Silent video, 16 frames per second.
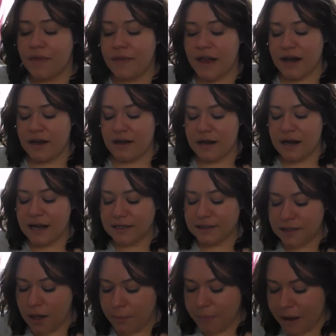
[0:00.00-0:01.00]
Then
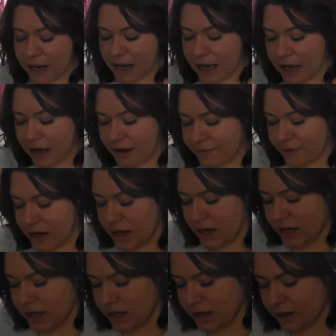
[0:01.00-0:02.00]
next up I have
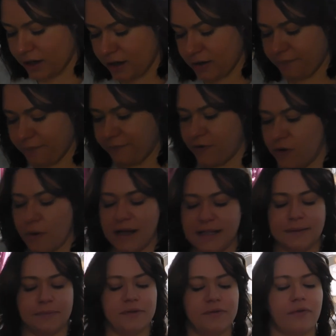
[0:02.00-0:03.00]
a few
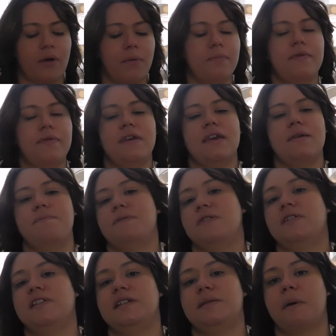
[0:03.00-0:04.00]
items from the
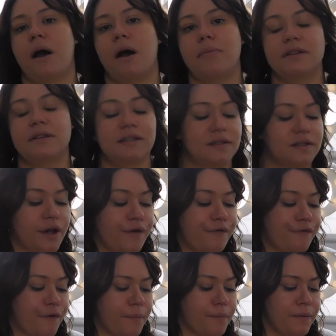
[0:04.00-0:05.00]
beauty department. So
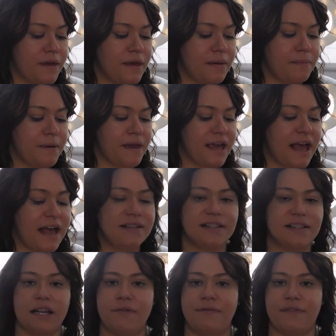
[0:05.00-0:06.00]
from the
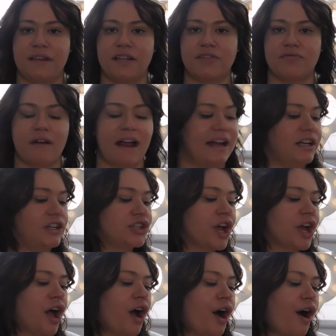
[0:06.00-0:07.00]
PS Love This range,
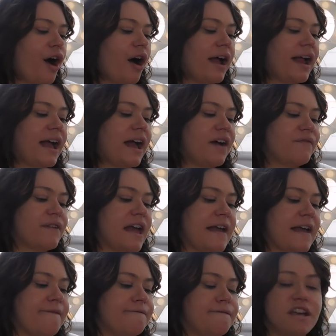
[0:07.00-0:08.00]
I have
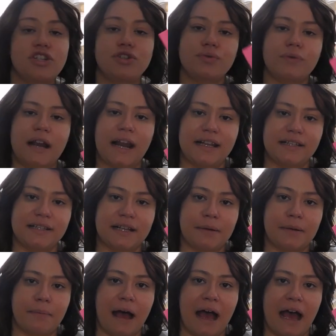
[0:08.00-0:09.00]
a facial
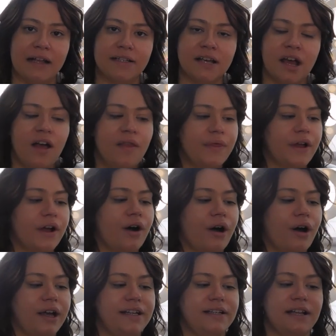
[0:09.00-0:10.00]
cleansing pad, the
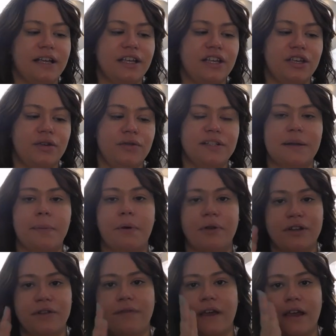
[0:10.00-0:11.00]
kind that you slip
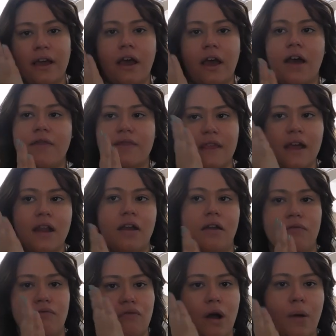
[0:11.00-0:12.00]
on your finger and
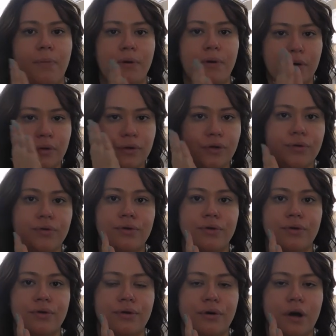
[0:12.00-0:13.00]
then rub
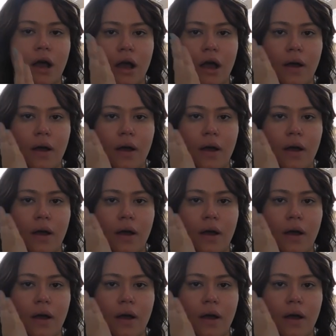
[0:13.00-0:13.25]
your,